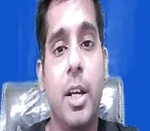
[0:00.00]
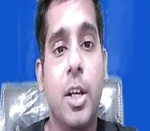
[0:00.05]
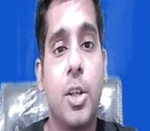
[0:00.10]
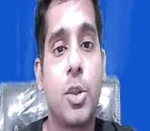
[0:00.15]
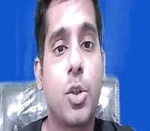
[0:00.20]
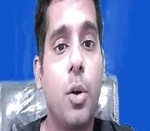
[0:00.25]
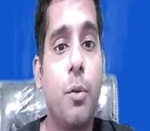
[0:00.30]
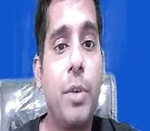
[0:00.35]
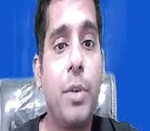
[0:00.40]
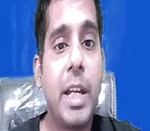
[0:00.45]

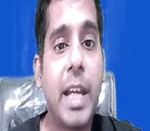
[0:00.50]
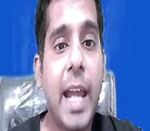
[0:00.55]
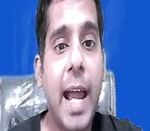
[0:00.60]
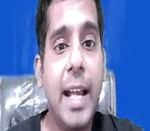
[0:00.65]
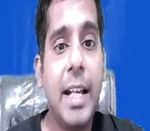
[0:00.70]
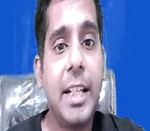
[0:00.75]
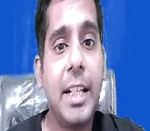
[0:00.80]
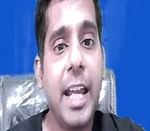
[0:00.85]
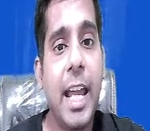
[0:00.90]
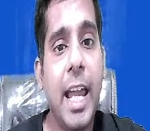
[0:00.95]
So we
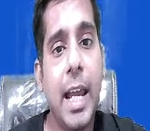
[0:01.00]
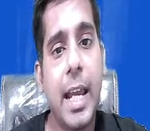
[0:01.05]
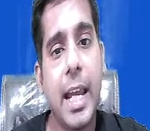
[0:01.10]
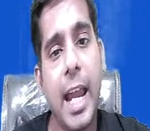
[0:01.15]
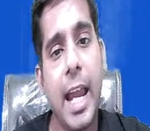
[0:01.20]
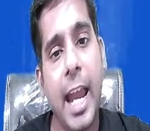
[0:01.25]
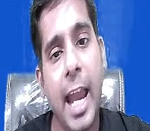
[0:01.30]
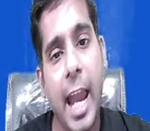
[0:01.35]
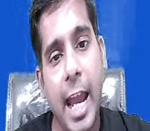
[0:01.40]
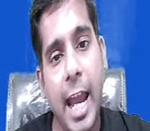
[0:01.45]
can take
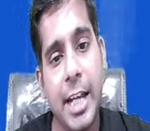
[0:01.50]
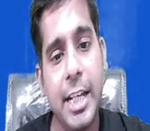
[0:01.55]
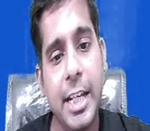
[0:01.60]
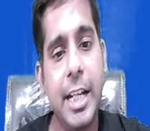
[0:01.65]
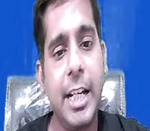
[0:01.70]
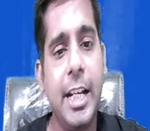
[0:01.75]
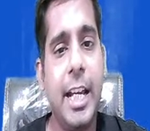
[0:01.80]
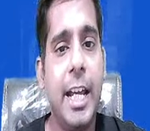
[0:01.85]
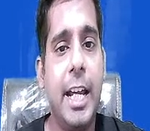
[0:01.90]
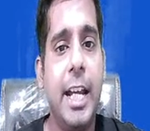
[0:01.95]

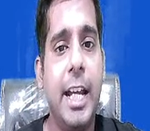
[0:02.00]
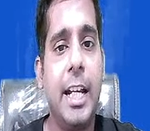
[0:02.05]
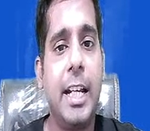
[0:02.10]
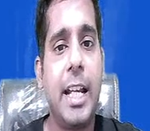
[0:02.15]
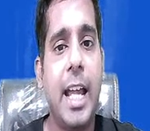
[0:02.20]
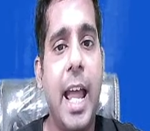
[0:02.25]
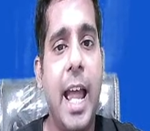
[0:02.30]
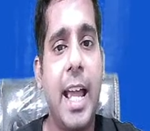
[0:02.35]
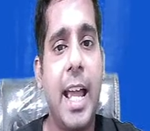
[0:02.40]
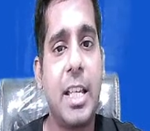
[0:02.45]
any date
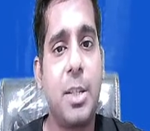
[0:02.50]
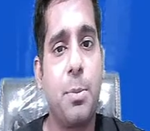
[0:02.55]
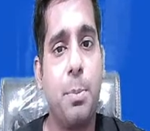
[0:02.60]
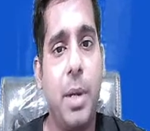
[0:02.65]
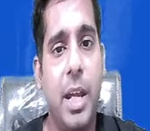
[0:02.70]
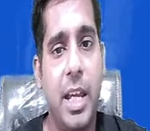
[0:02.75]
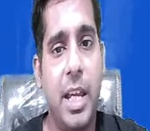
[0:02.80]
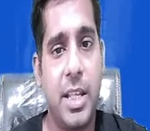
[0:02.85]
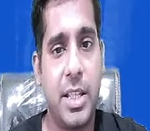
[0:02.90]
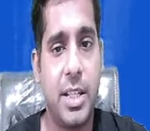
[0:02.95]
as
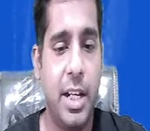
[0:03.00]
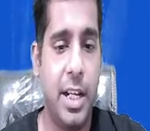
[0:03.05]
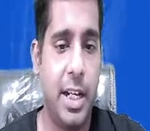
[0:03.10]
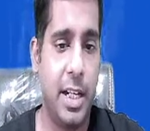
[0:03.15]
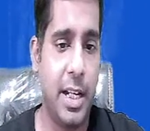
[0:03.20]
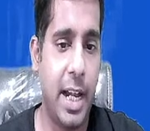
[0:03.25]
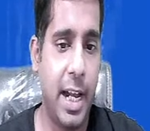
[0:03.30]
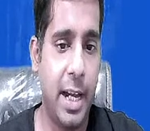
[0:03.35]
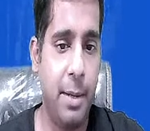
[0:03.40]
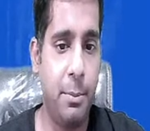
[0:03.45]
base
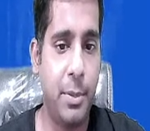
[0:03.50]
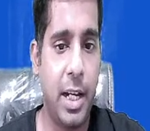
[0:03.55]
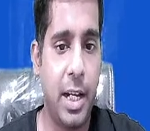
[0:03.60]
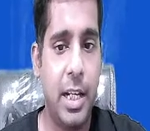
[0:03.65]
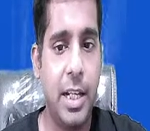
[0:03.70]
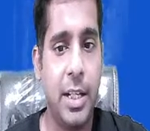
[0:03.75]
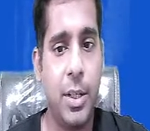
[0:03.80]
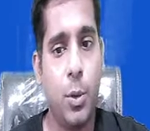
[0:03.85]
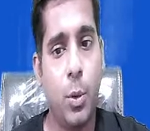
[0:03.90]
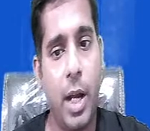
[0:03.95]
date. I am
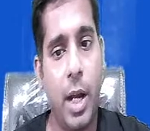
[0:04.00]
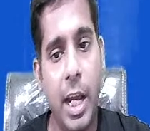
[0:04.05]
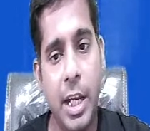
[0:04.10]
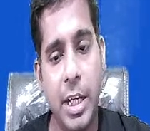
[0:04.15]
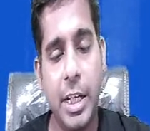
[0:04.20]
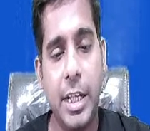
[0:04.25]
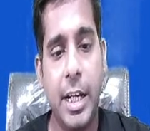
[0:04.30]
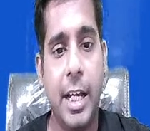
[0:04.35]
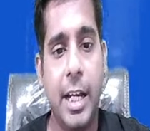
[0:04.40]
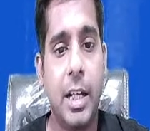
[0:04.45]
telling you
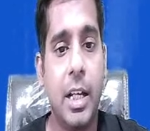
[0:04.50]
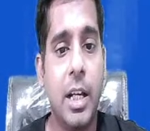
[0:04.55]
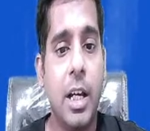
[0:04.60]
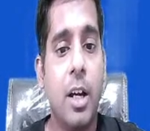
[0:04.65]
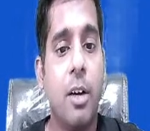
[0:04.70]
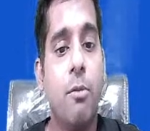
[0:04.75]
any date.